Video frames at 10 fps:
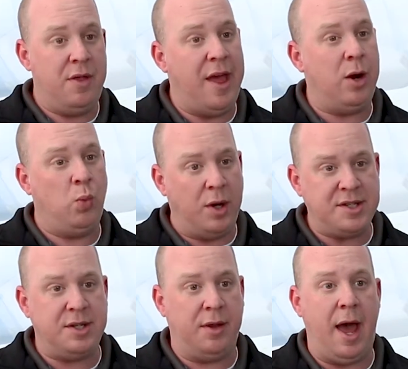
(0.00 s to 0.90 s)
and that it was
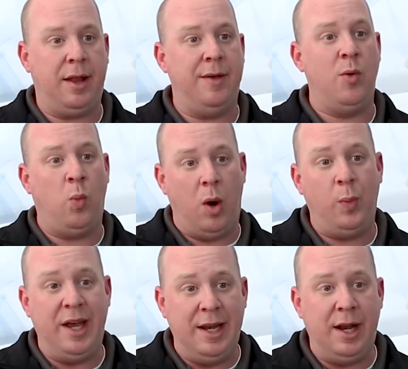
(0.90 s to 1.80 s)
still active and what
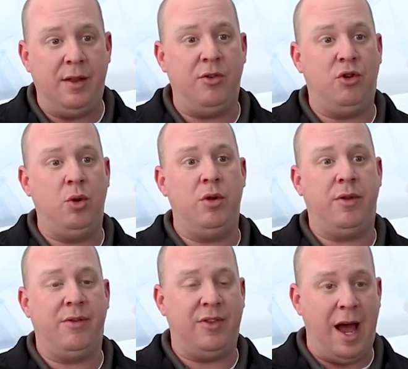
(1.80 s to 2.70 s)
we needed to do
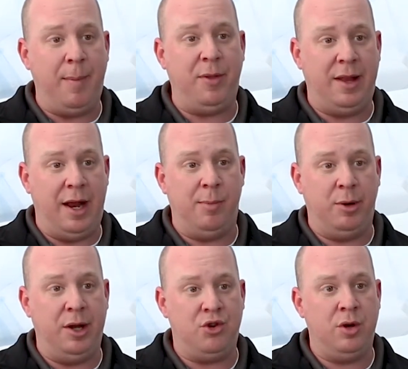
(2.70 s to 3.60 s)
to stop the data
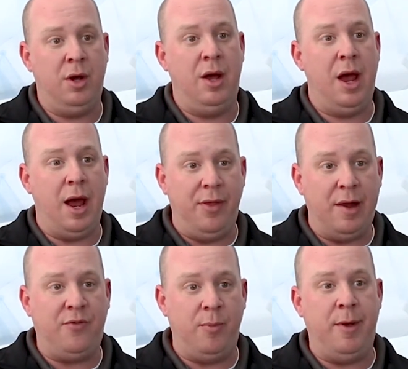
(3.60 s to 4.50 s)
breach. And
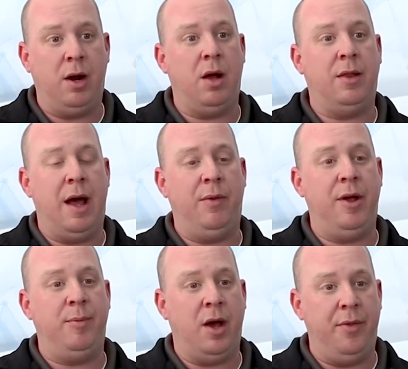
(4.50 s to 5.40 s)
then from there, allow
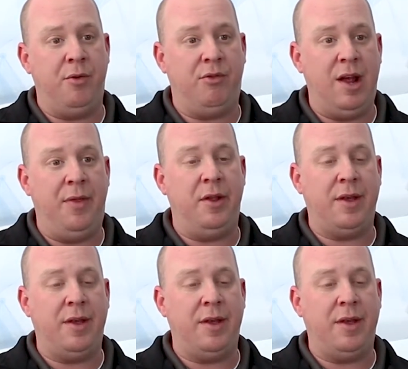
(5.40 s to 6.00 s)
them to understand the